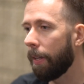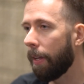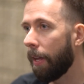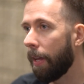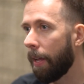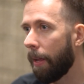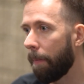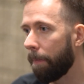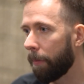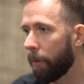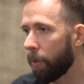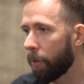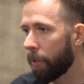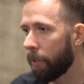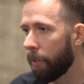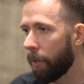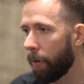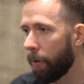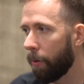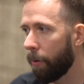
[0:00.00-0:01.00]

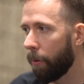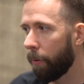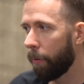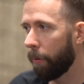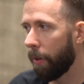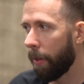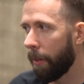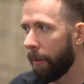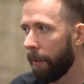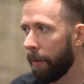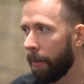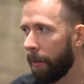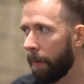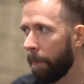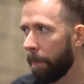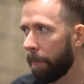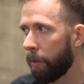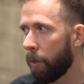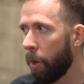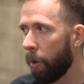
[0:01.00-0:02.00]

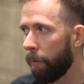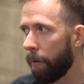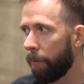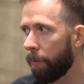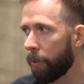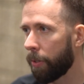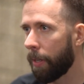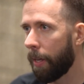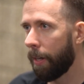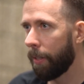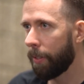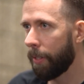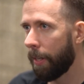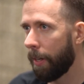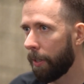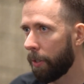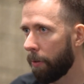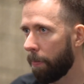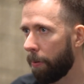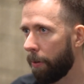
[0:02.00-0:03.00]
COVID was kind of seen
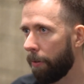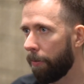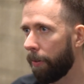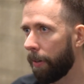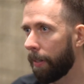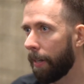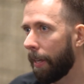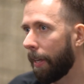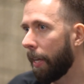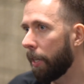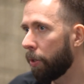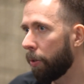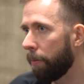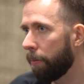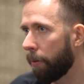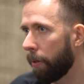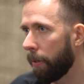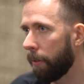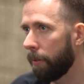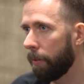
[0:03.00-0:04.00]
as a perfect entry
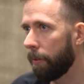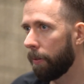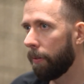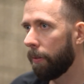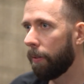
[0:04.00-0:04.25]
point.